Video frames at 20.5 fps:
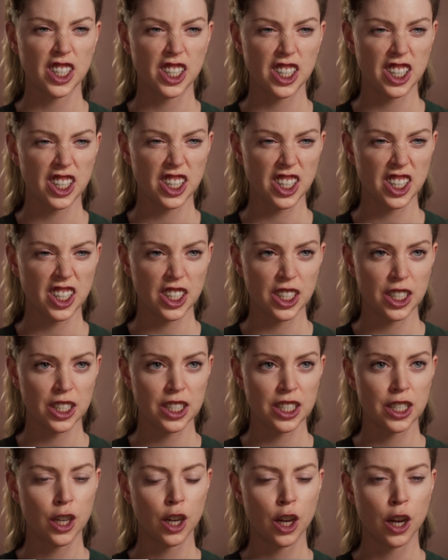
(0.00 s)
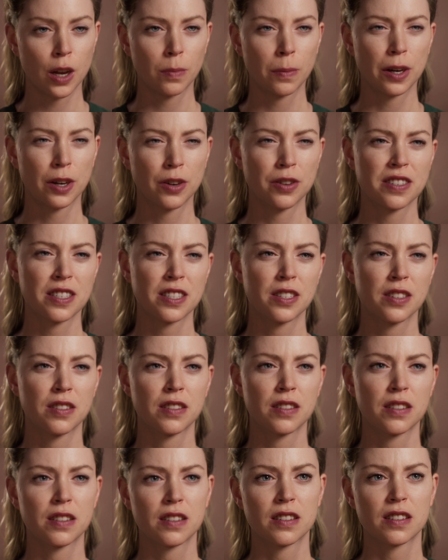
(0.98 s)
So if you have an
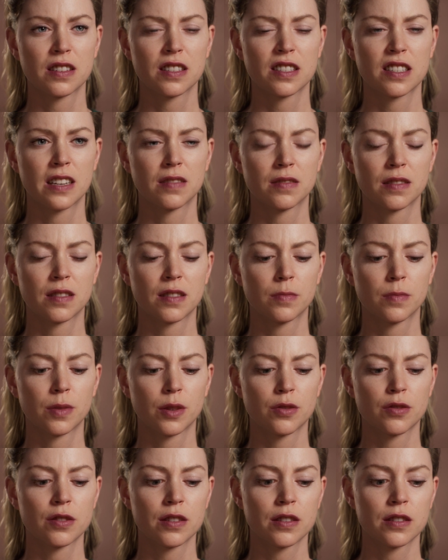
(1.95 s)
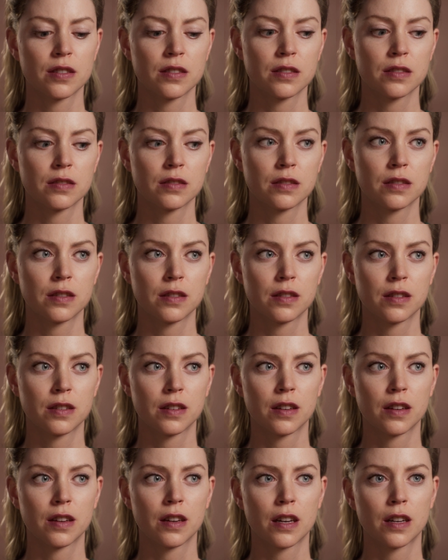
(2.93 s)
iPhone 10, go ahead and update the app,
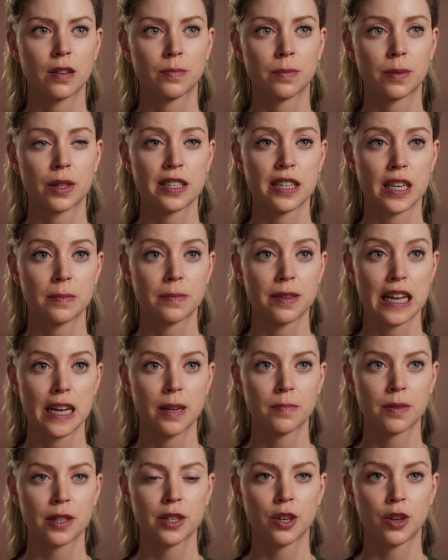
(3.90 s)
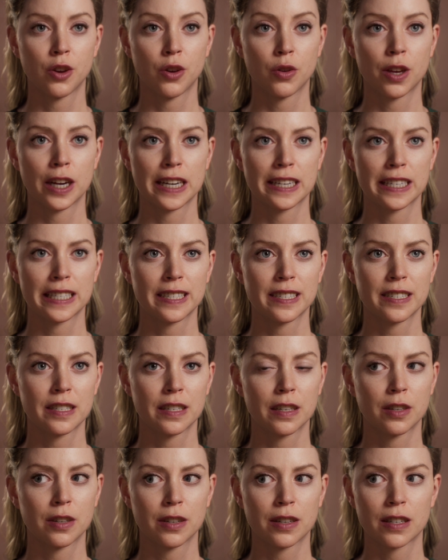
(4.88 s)
the LiveLink Face app on the
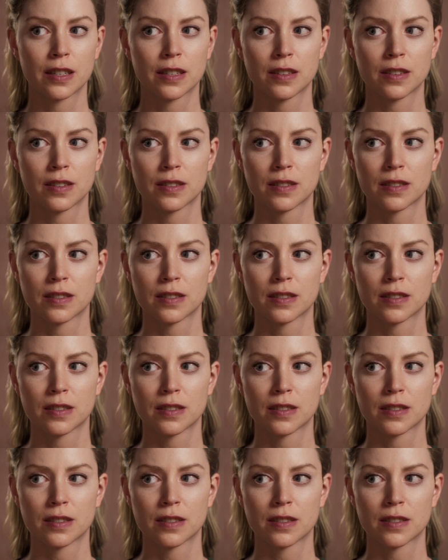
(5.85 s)
App Store.